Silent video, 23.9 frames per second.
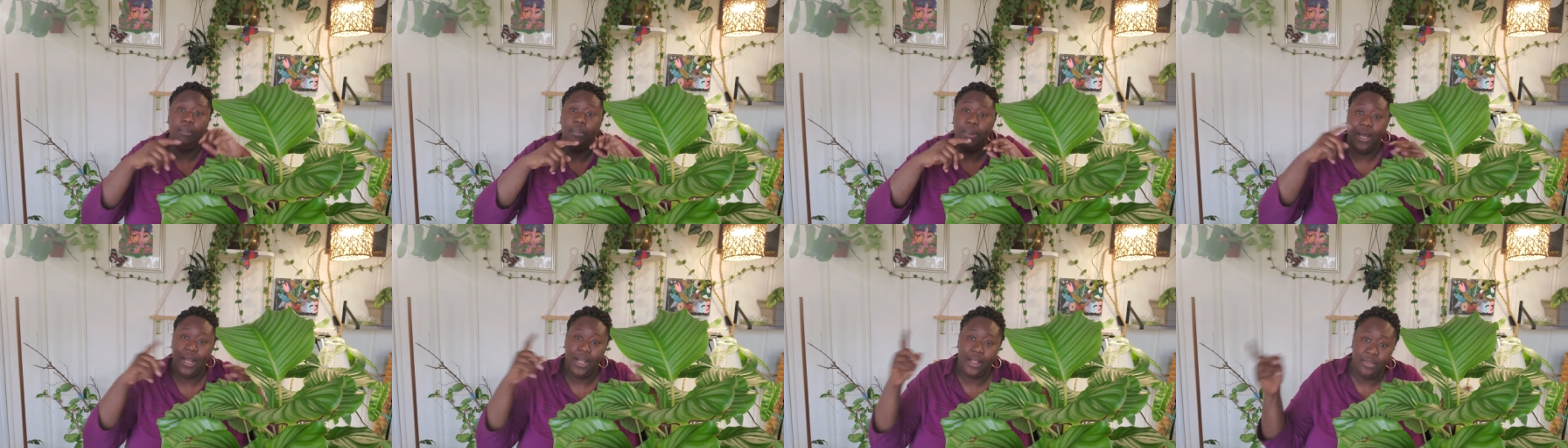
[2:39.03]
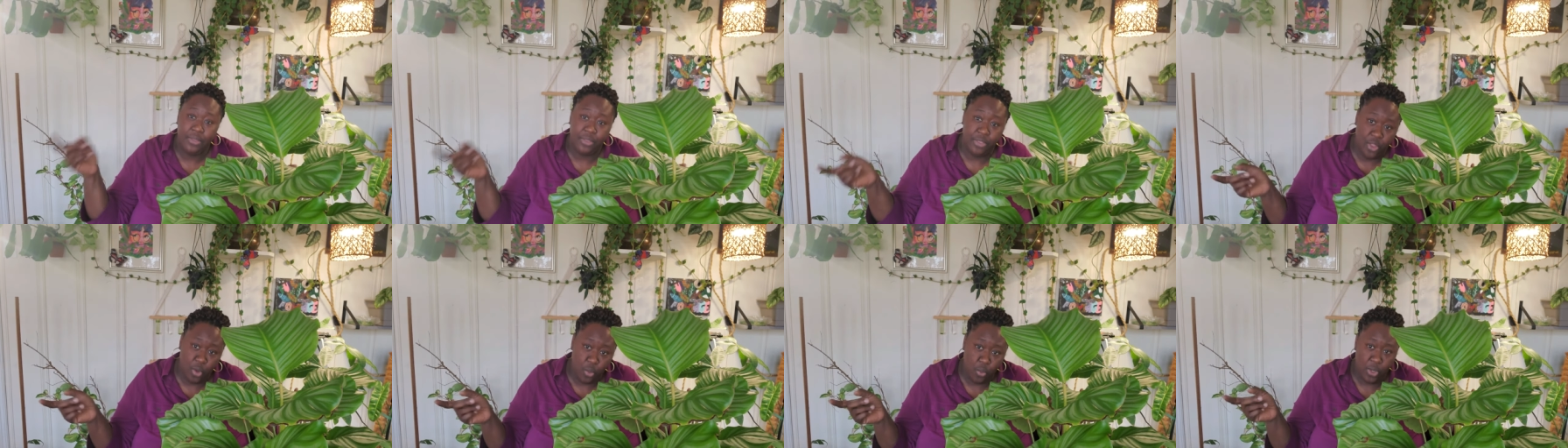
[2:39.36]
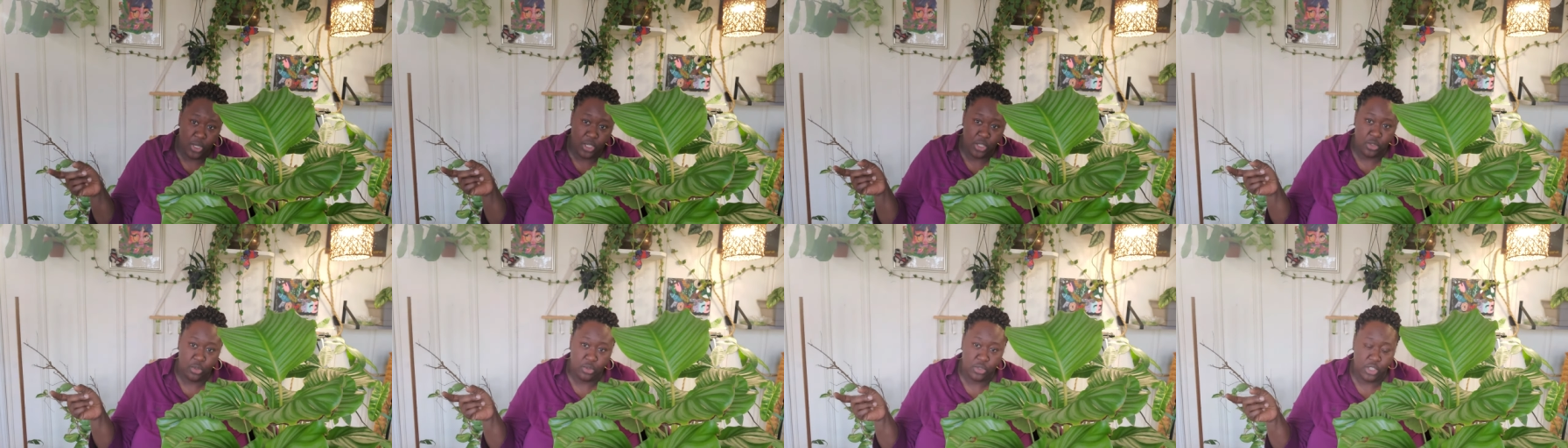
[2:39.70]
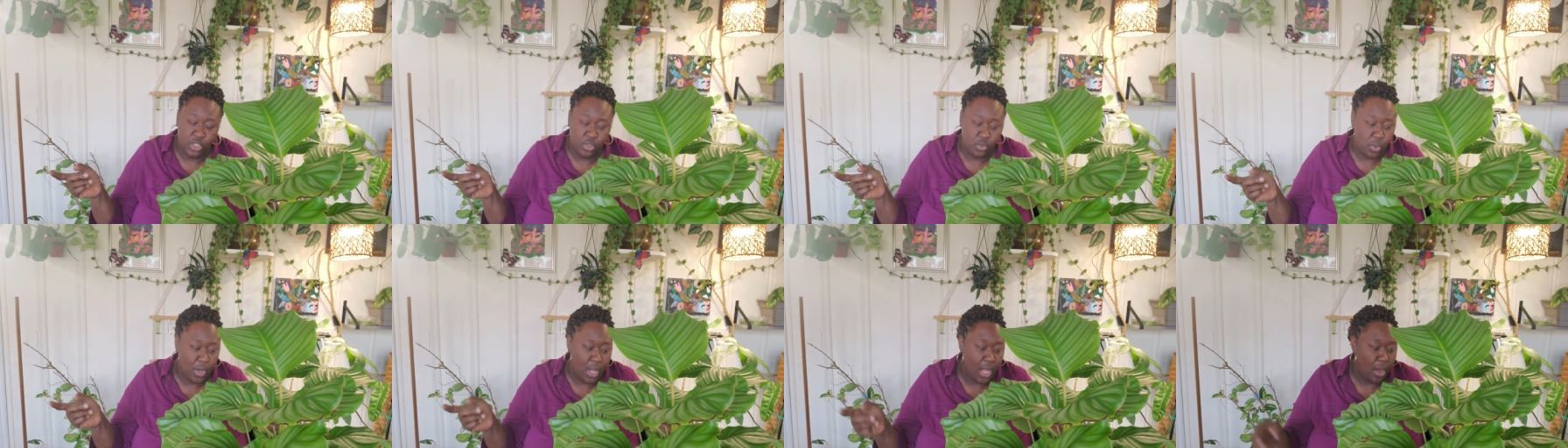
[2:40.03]
but the windows
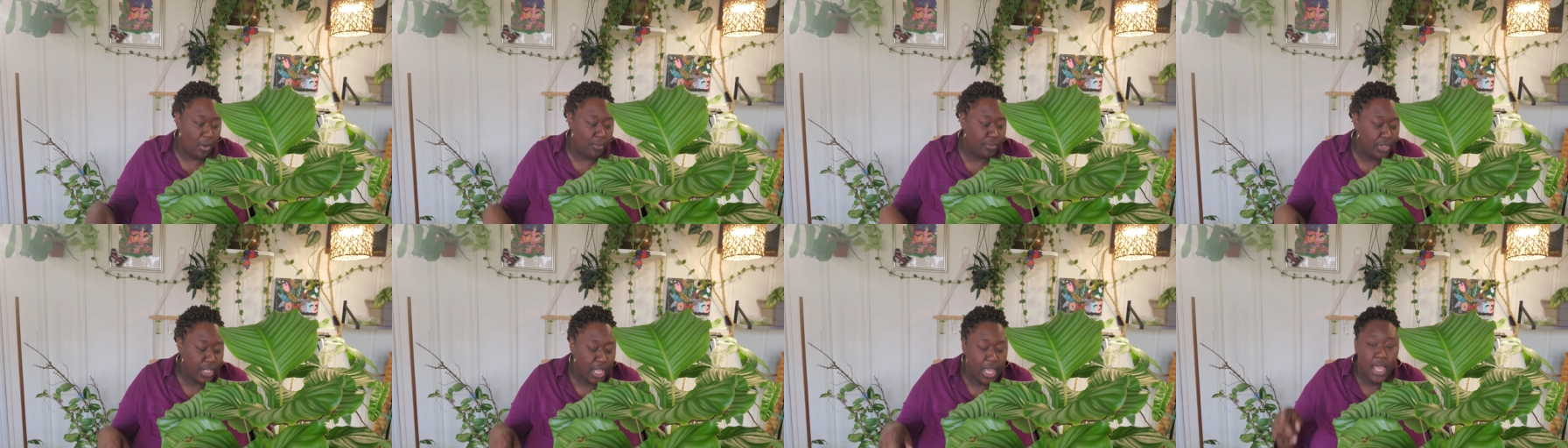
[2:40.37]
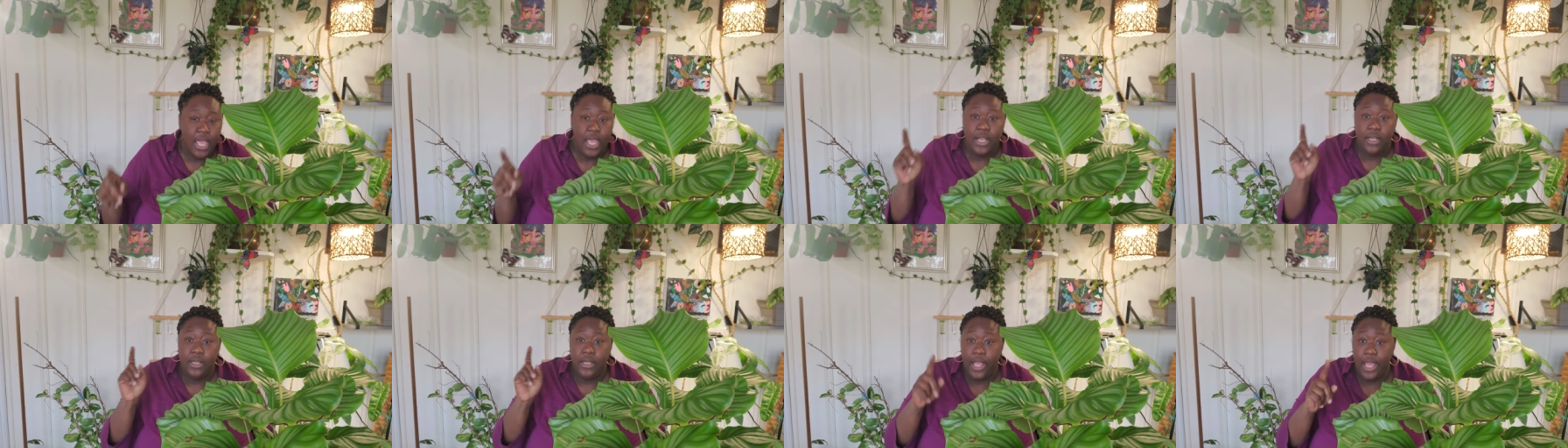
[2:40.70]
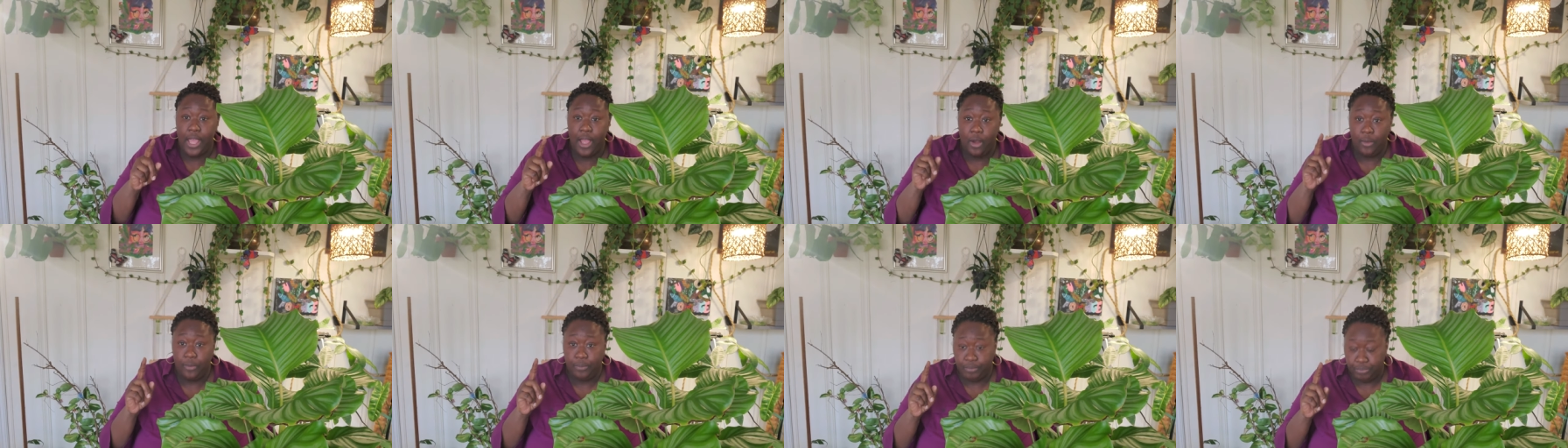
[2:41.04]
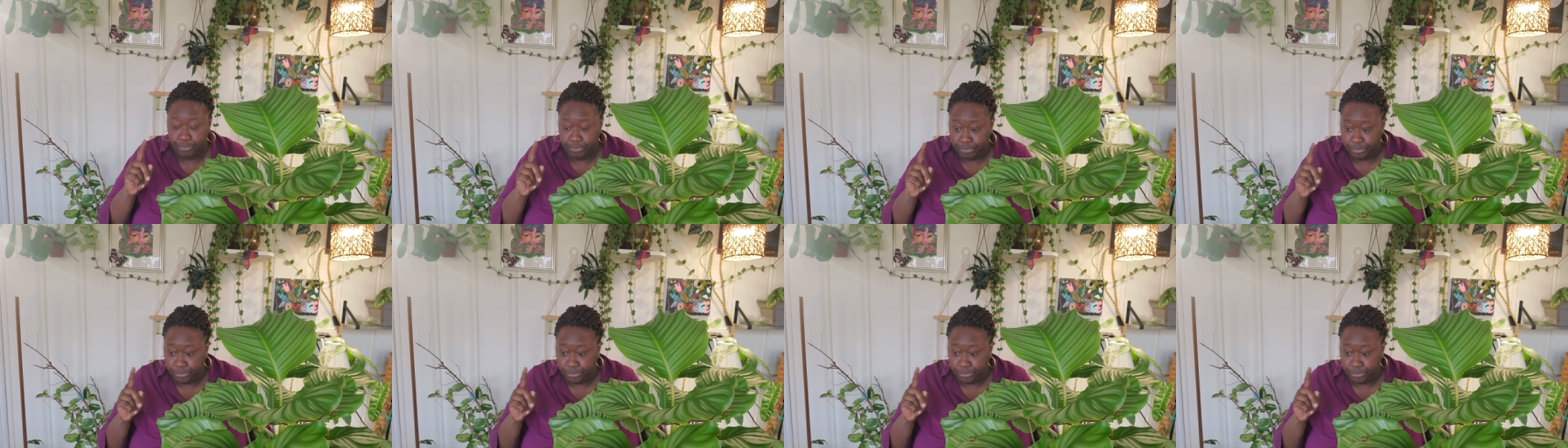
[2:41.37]
as well. Now,